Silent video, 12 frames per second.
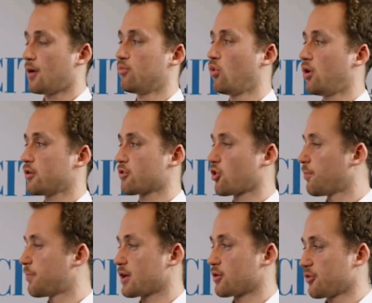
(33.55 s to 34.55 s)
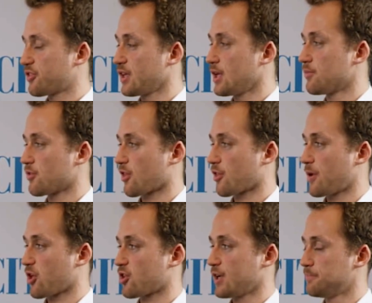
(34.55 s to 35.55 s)
And what topic or theme was
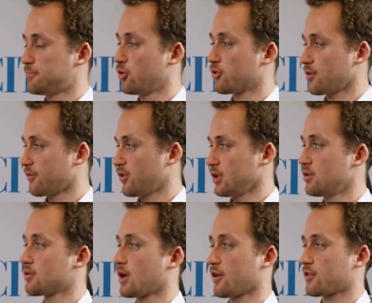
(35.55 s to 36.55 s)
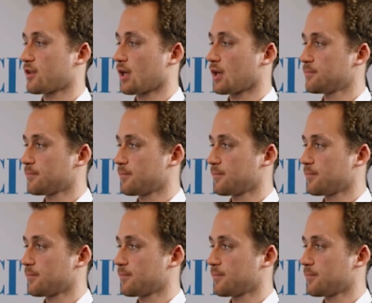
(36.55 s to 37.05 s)
especially important for you guys today?